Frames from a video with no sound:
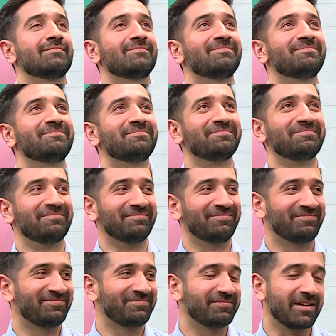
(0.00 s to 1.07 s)
Hmm.
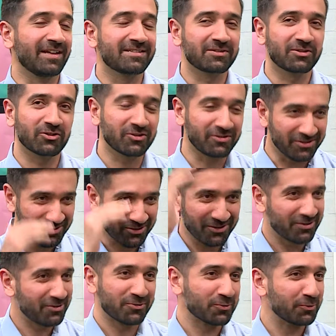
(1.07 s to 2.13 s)
It's such a
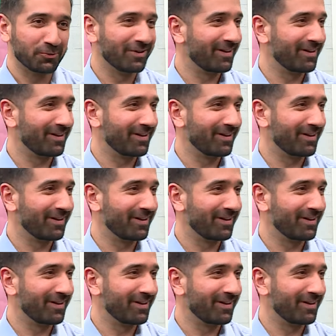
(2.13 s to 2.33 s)
distant issue.